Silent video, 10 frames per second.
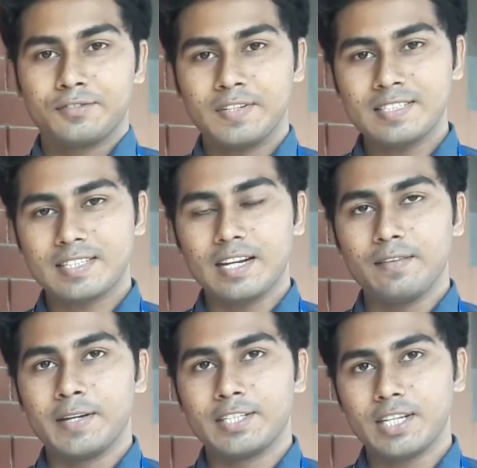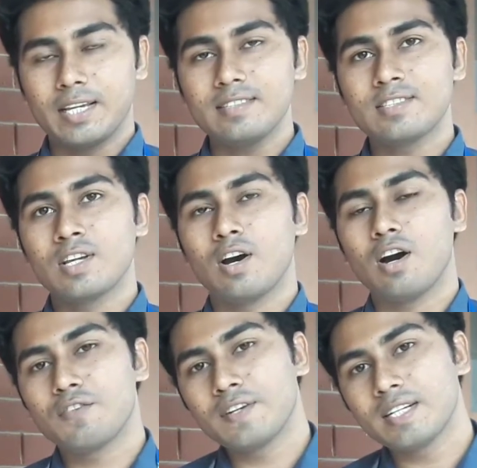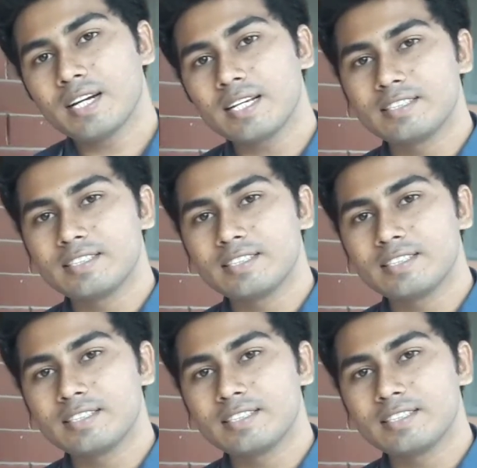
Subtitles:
First element is offender